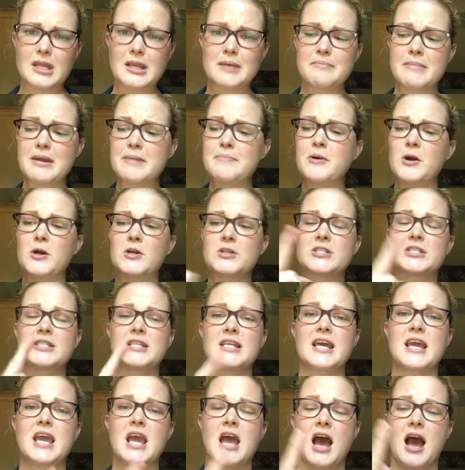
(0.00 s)
Me
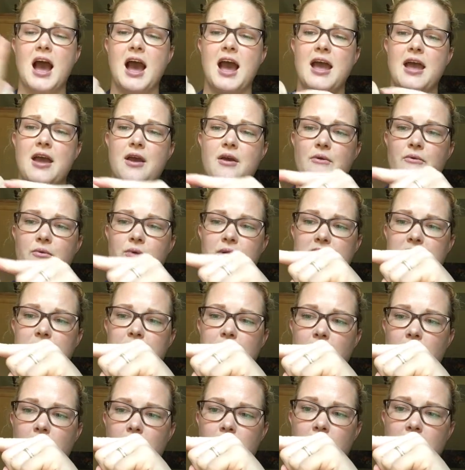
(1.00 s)
personally, I was
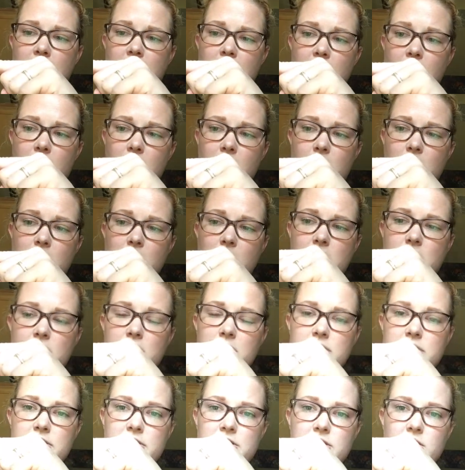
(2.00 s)
about here,
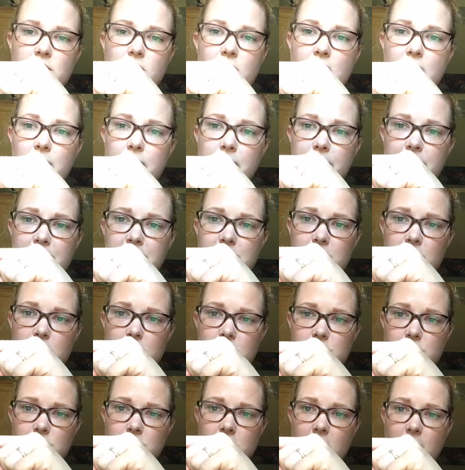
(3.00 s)
so I went with a
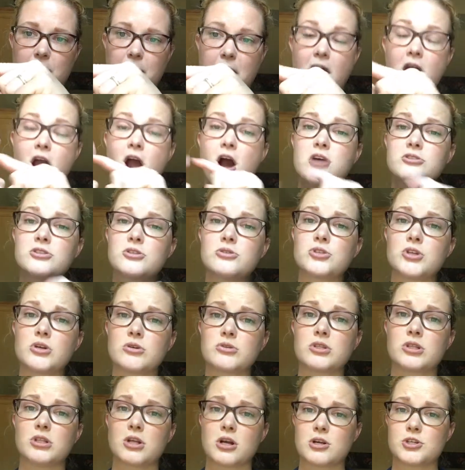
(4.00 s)
larger cup. I also
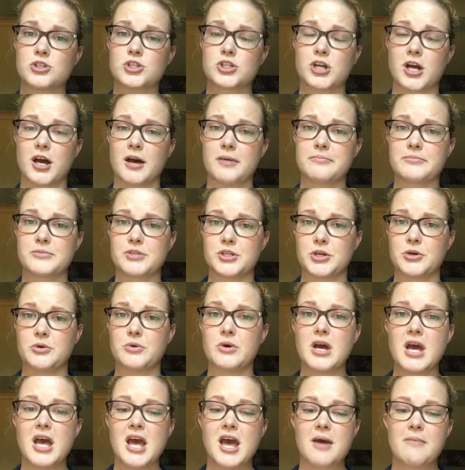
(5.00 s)
chose a larger cup too,
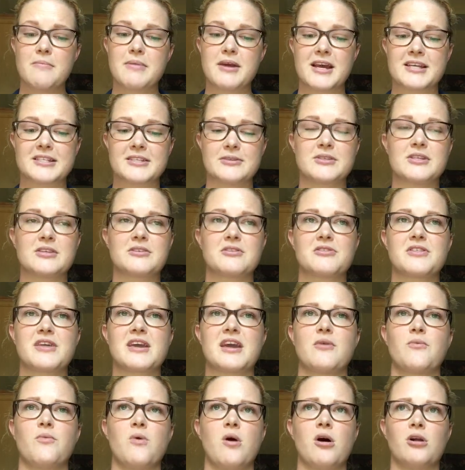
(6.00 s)
because I was sitting there
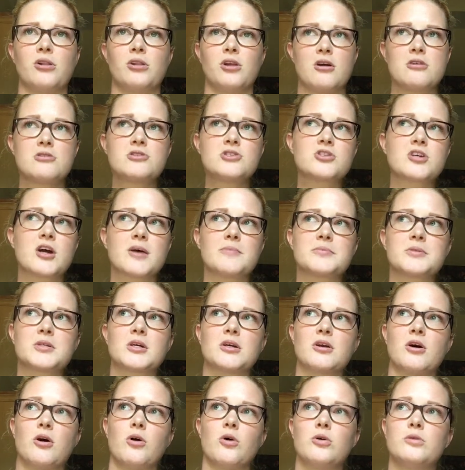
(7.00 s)
thinking, well, a larger cup's
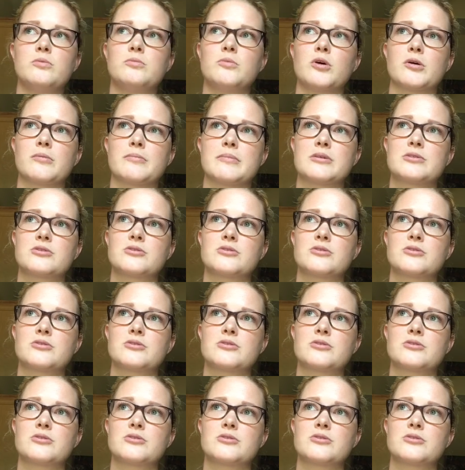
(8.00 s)
going to hold more